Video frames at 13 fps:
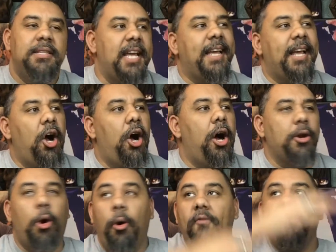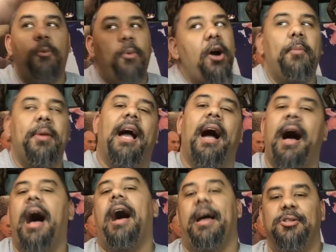taking on overwhelming
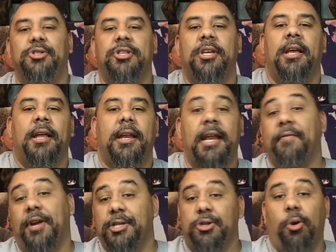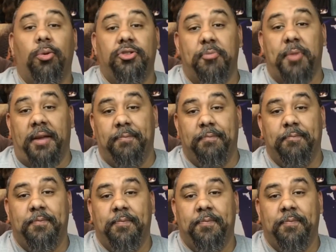odds never gets old to me.